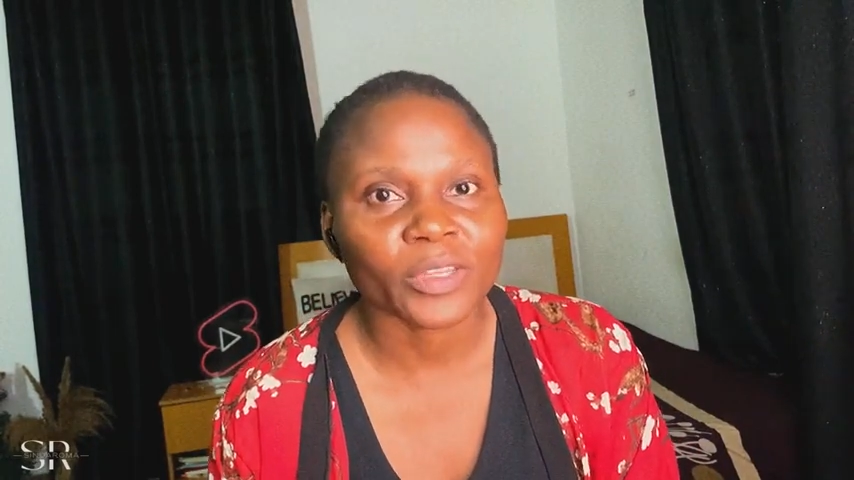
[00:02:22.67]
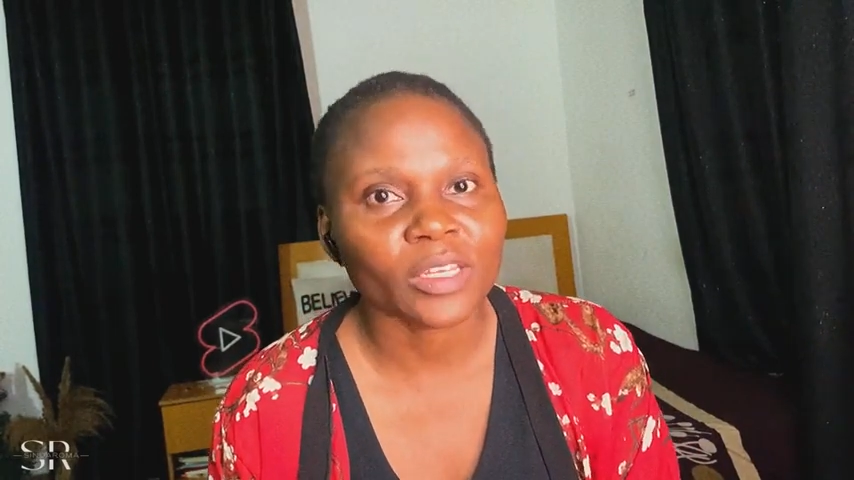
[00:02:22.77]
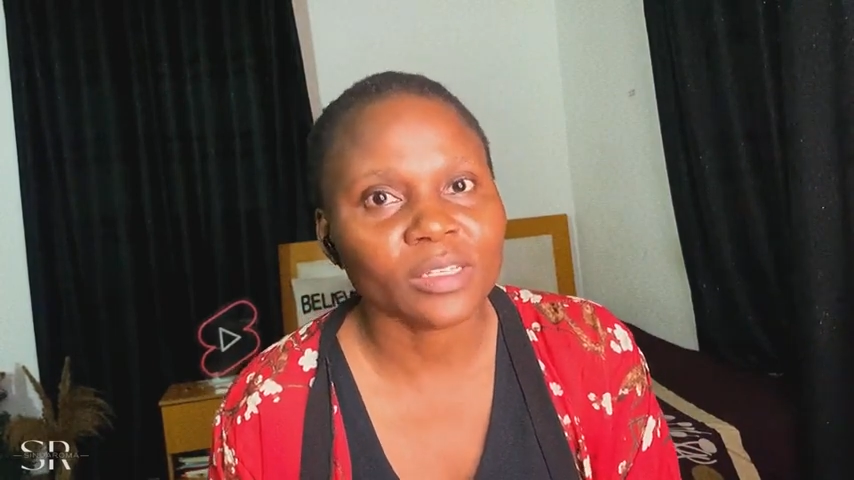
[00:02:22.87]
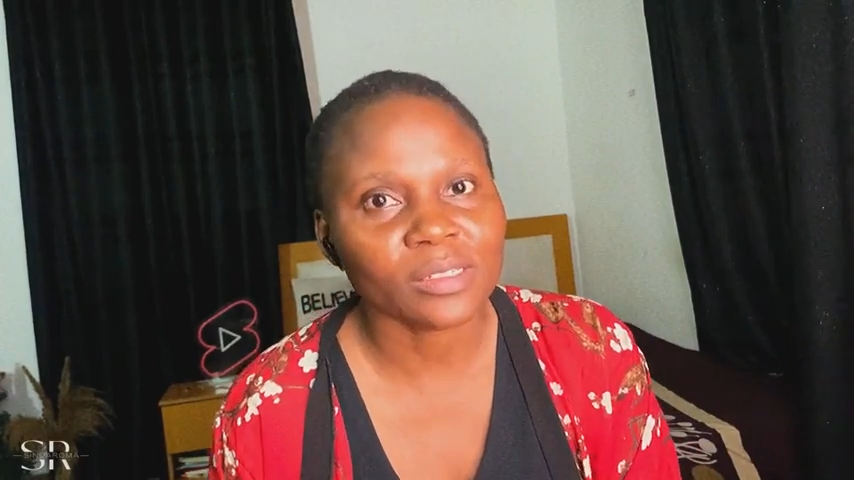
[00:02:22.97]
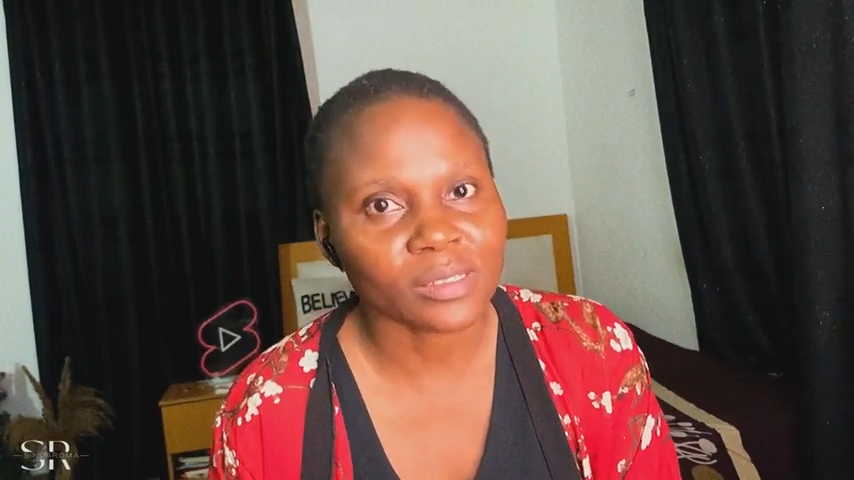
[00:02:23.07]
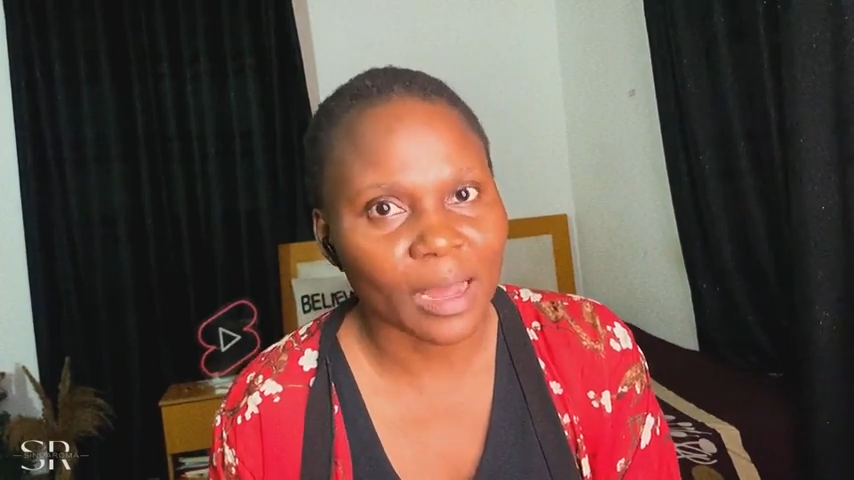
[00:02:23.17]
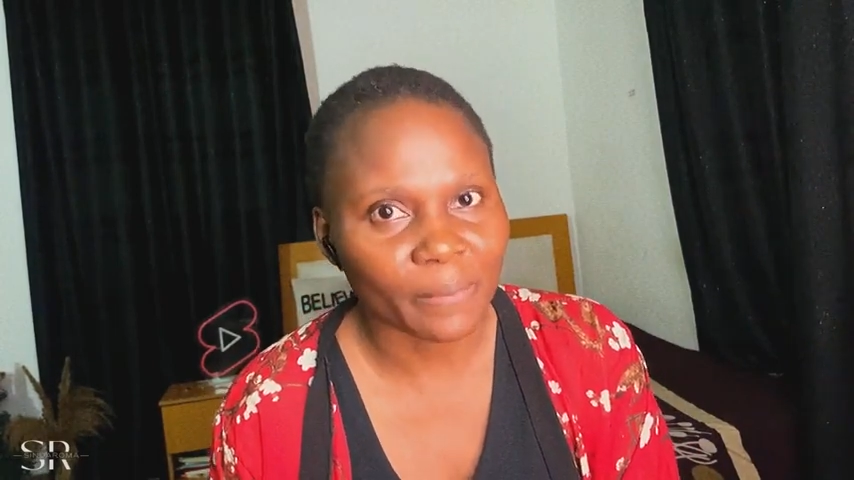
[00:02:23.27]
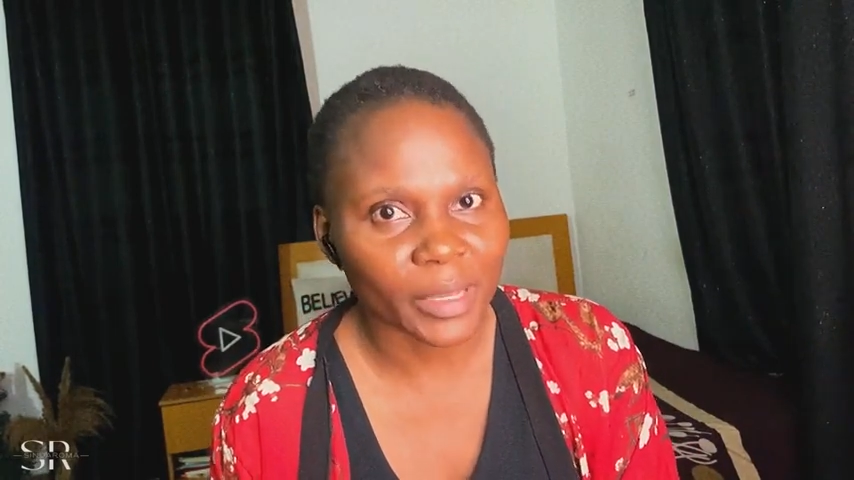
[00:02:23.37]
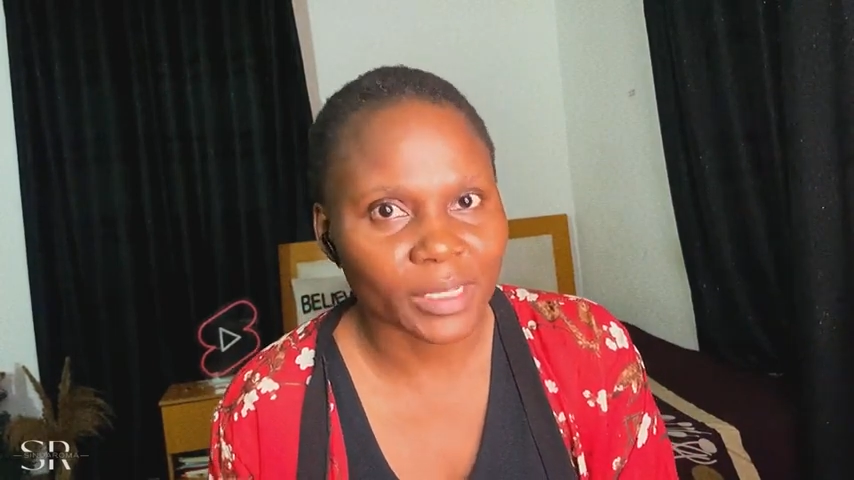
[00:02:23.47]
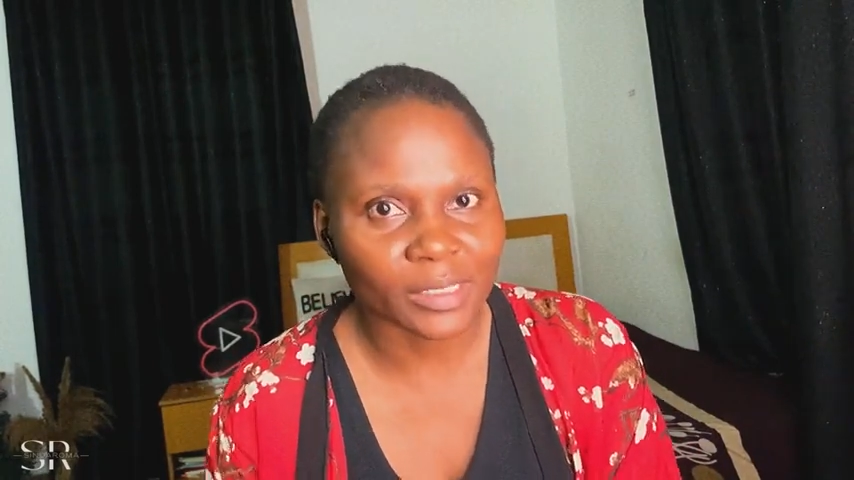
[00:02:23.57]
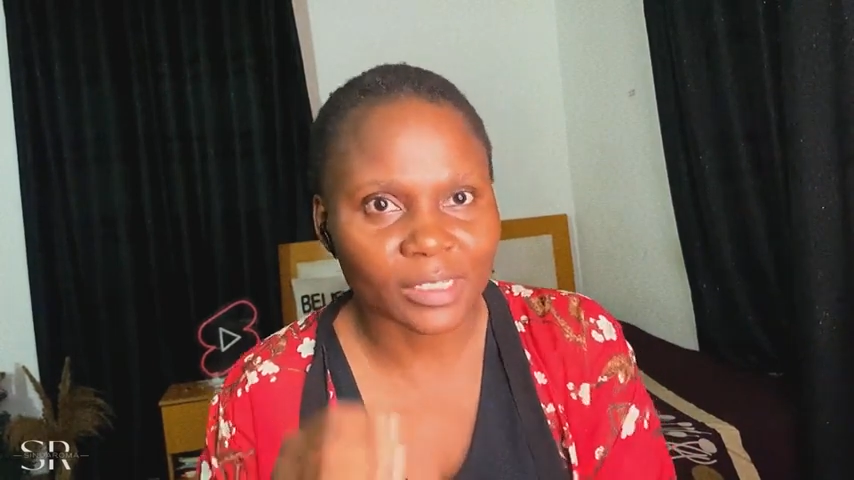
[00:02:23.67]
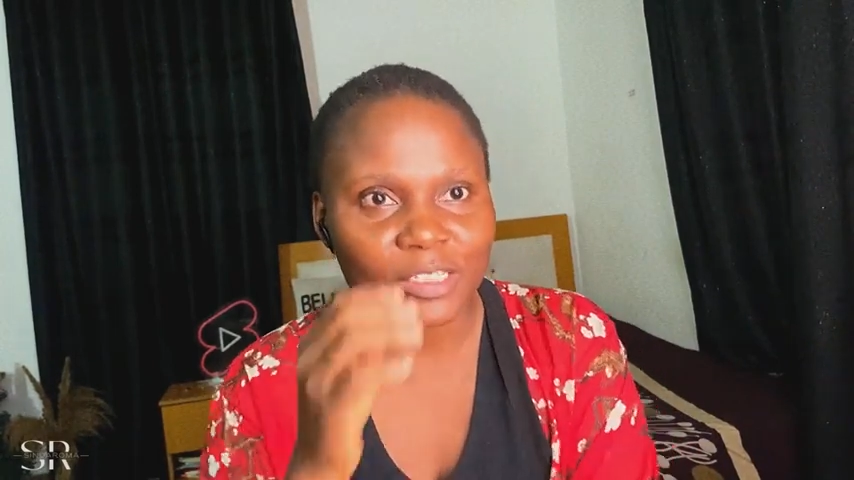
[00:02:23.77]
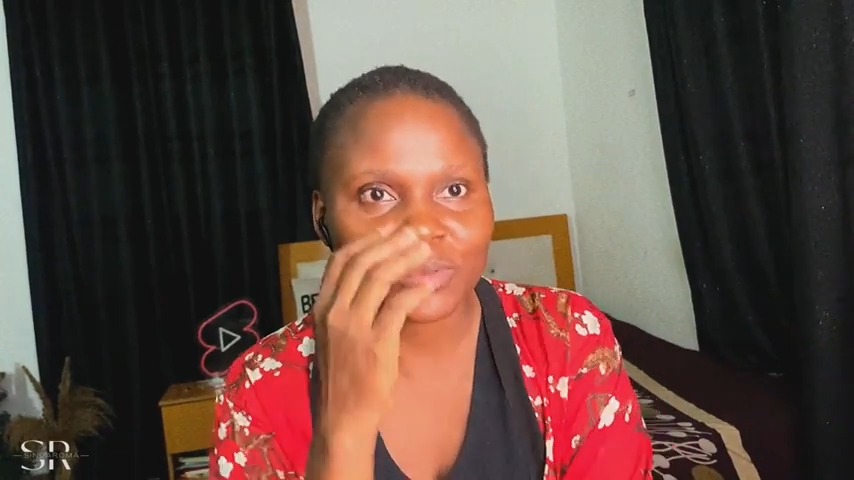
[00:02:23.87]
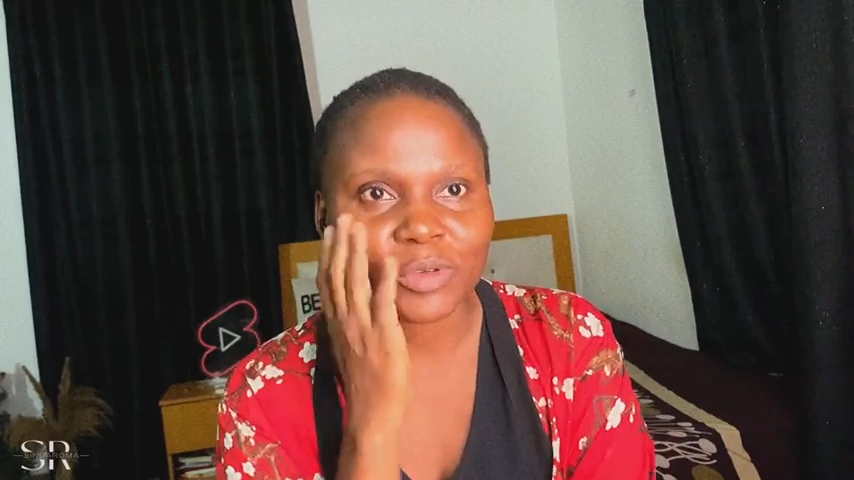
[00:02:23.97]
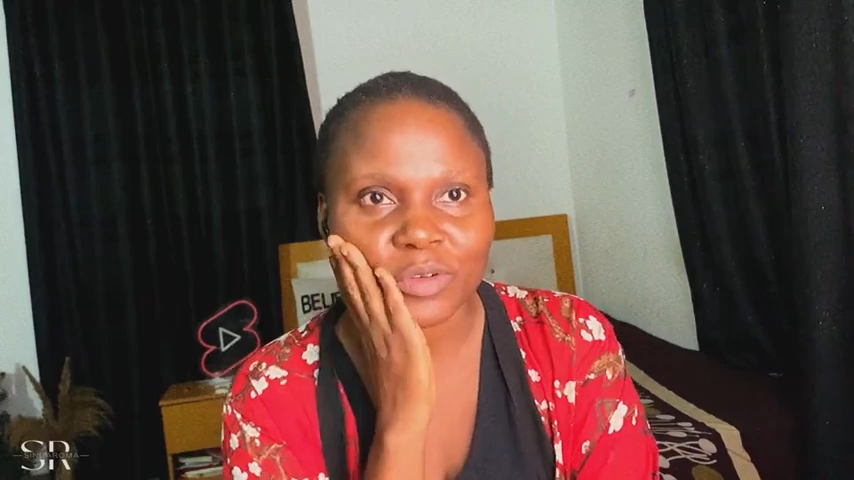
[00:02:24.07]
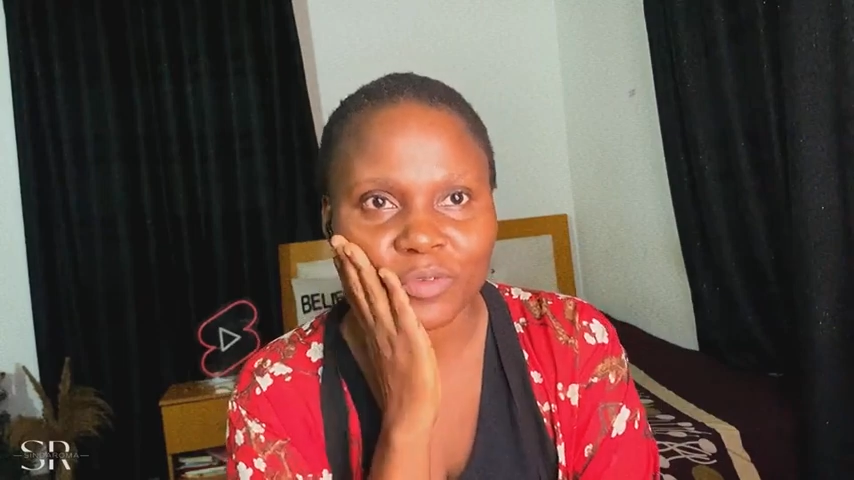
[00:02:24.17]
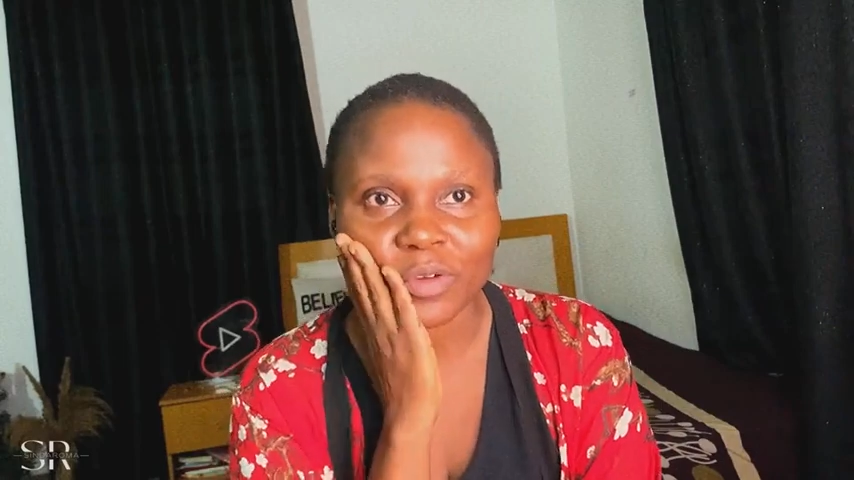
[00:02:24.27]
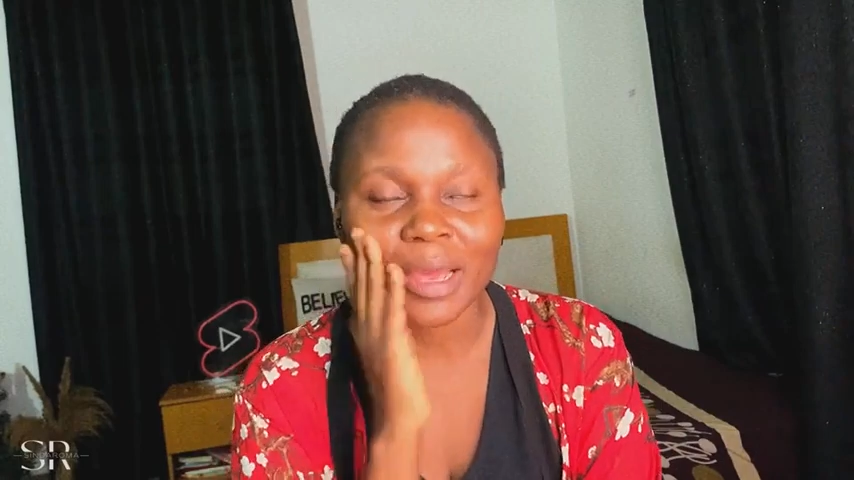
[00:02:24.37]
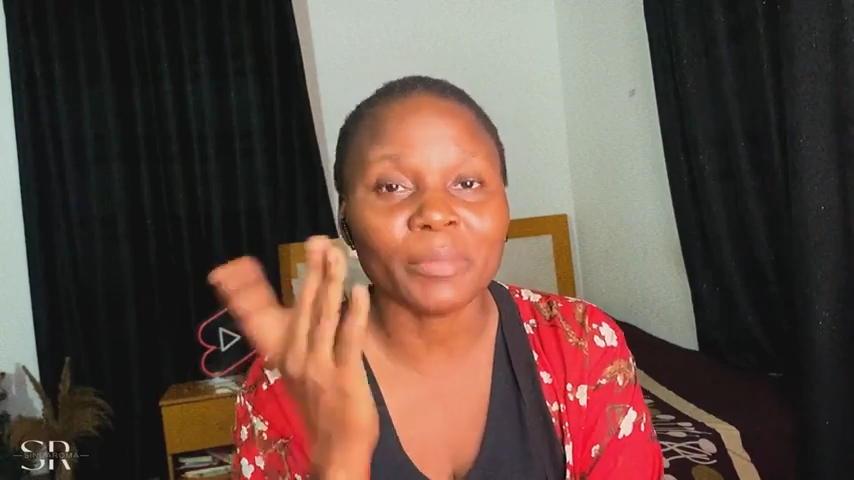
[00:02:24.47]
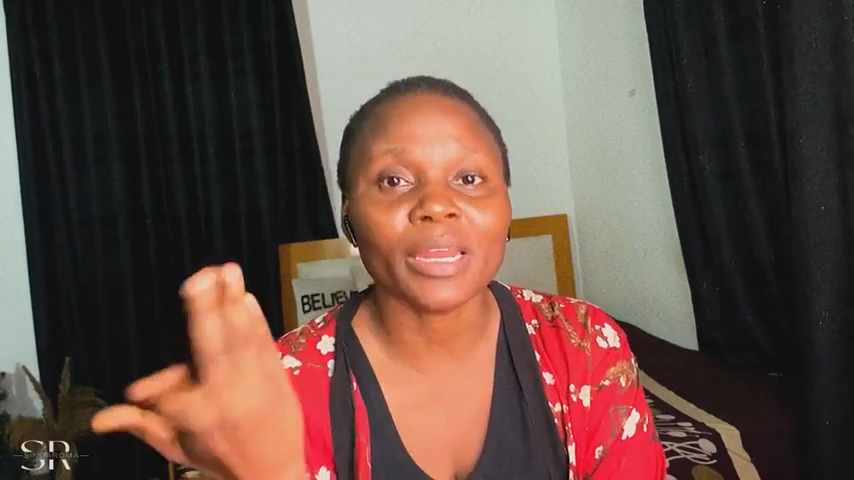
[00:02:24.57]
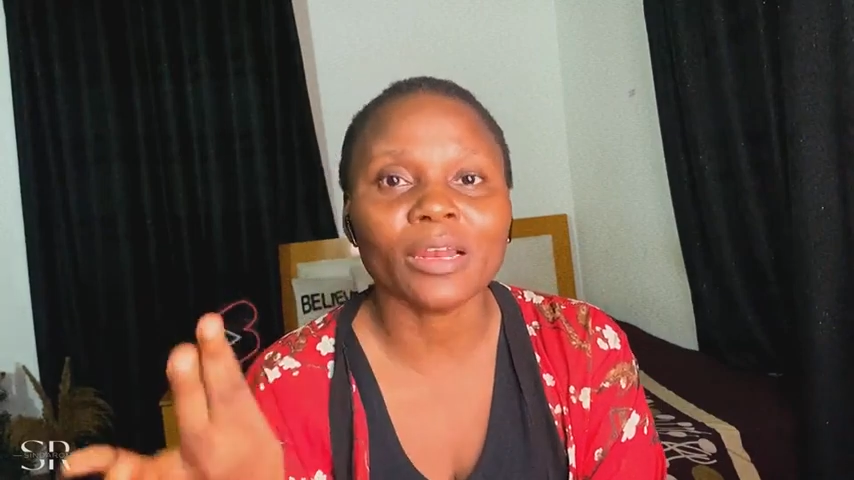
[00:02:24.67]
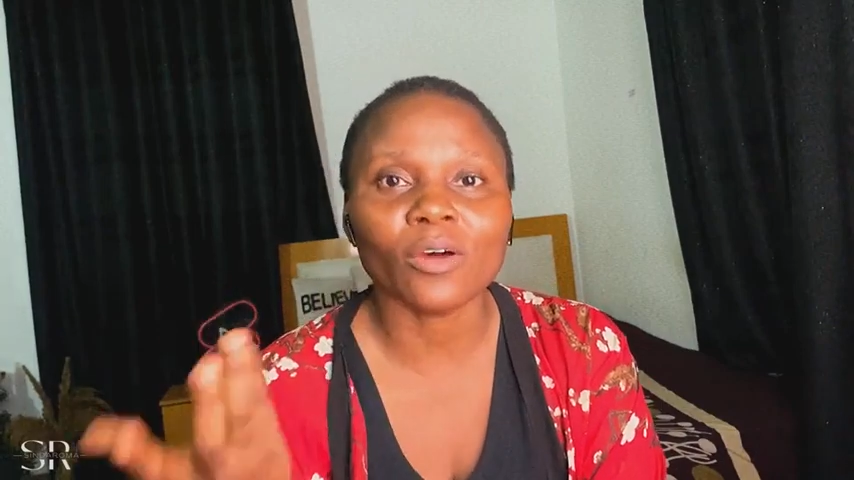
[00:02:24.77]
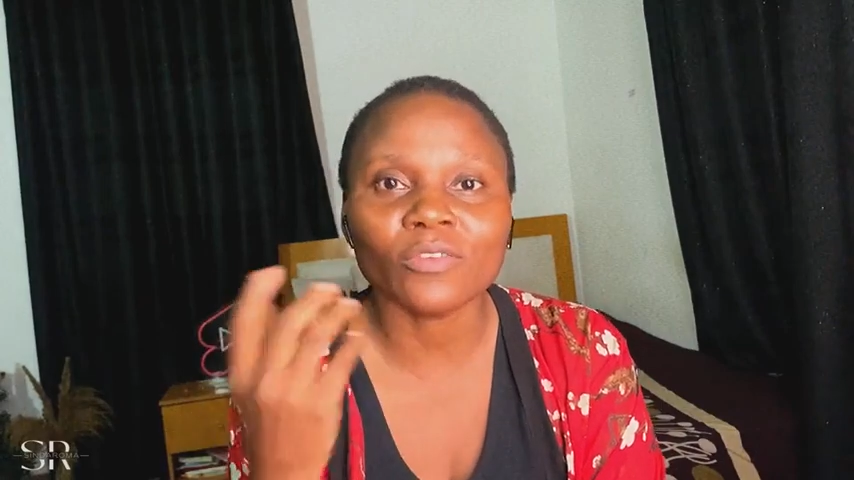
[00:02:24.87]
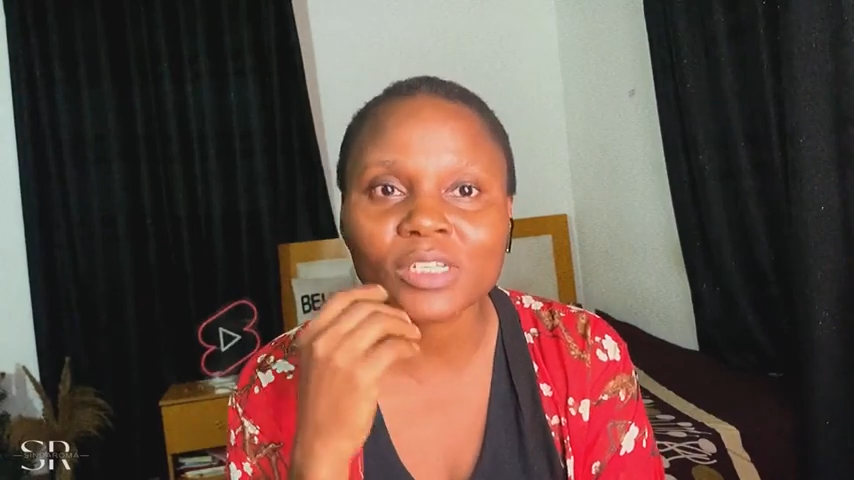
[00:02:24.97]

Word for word: is amazing It's beautiful i mean i love